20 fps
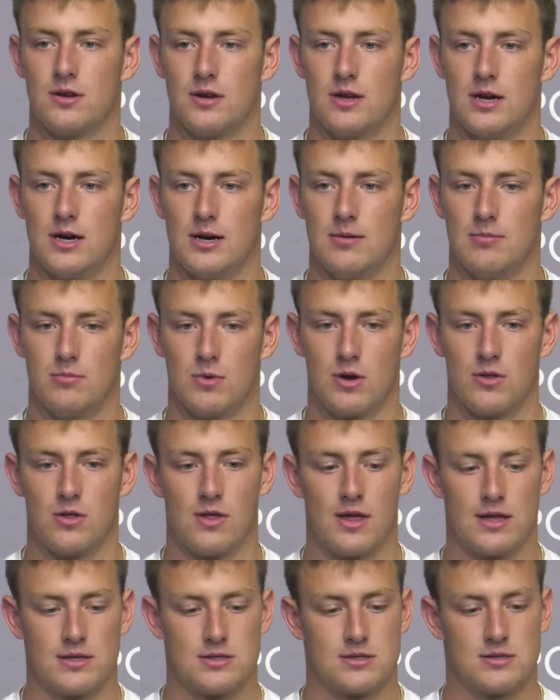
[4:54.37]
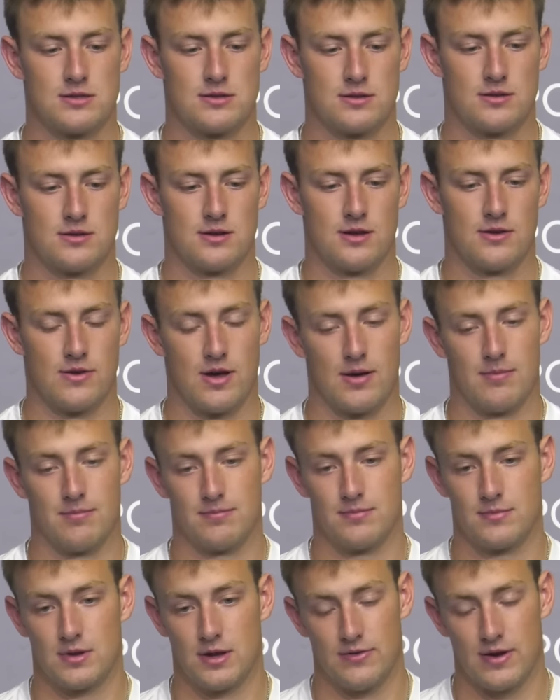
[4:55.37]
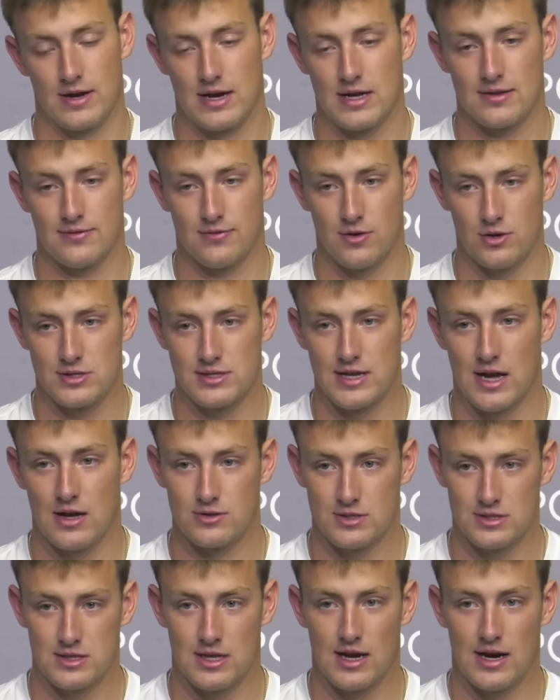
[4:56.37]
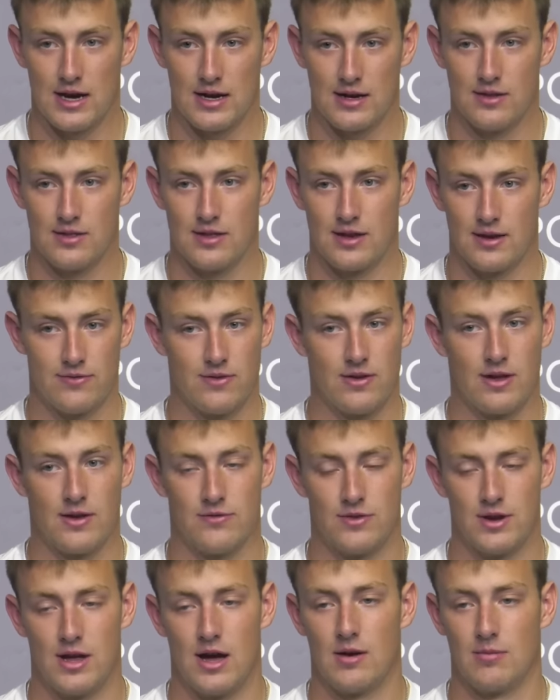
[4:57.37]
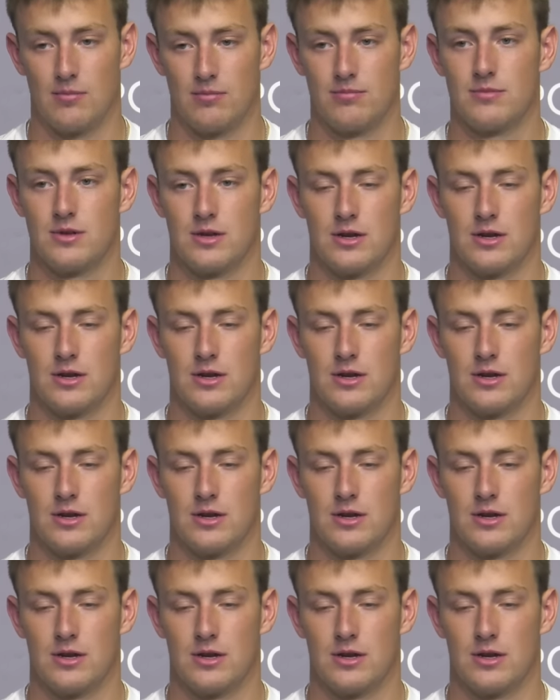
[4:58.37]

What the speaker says: whether that's if I got the first down slide, then if not,